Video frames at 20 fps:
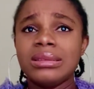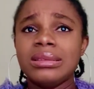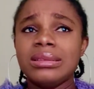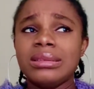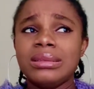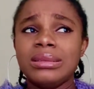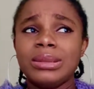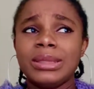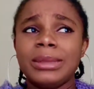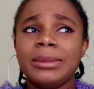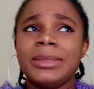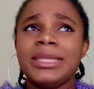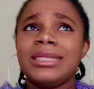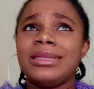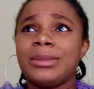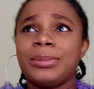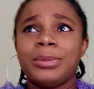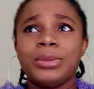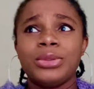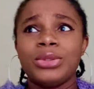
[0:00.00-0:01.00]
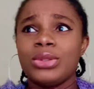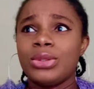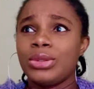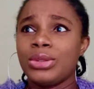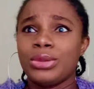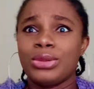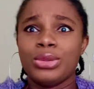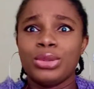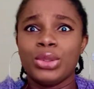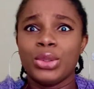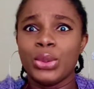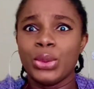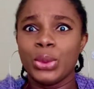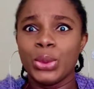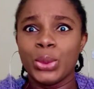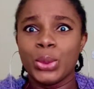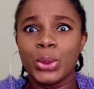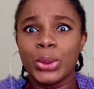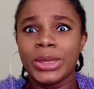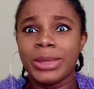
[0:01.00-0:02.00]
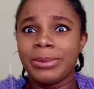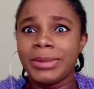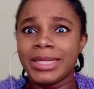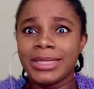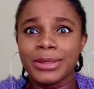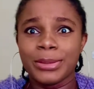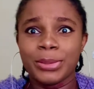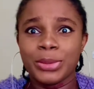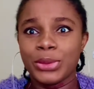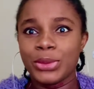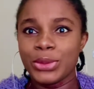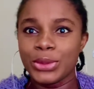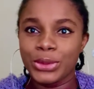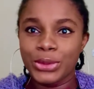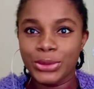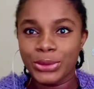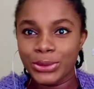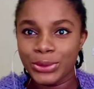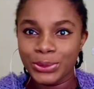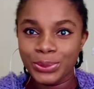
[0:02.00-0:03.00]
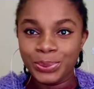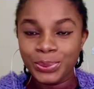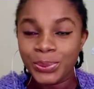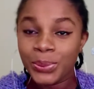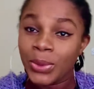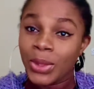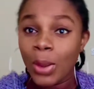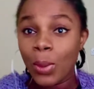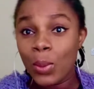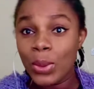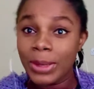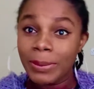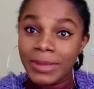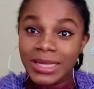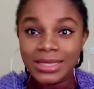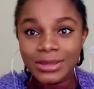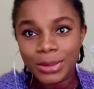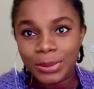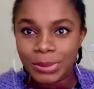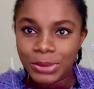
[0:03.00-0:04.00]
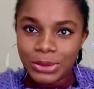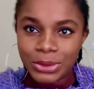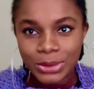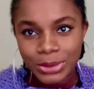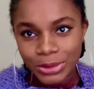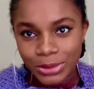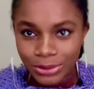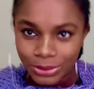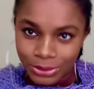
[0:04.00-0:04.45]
what am I supposed to do? What am I supposed to do? What am I supposed to do?